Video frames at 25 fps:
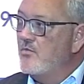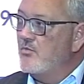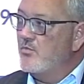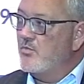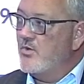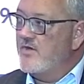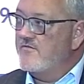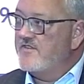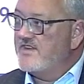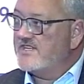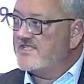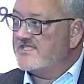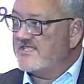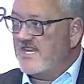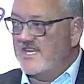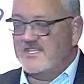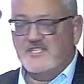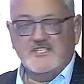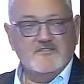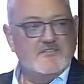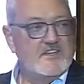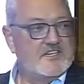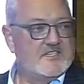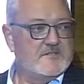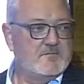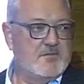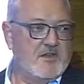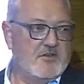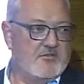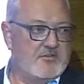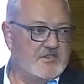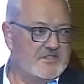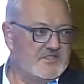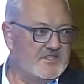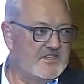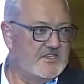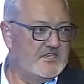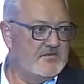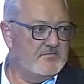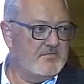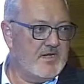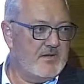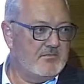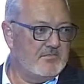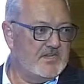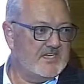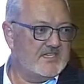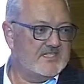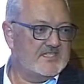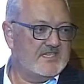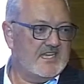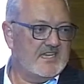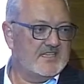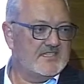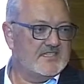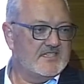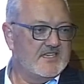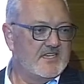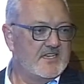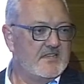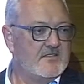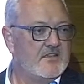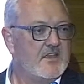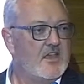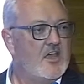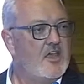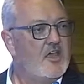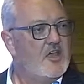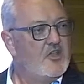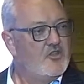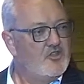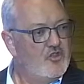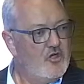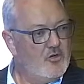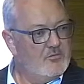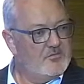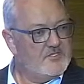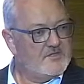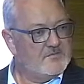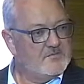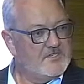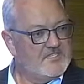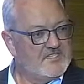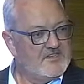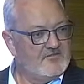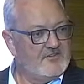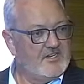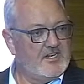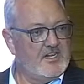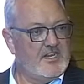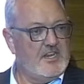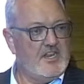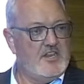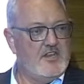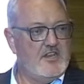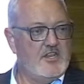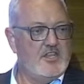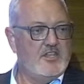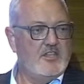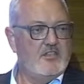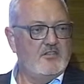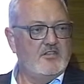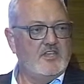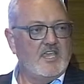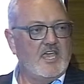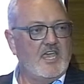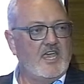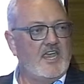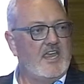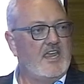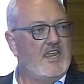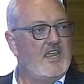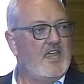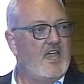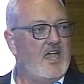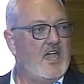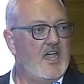We've extensive experience in the public sector, not specifically in the UK.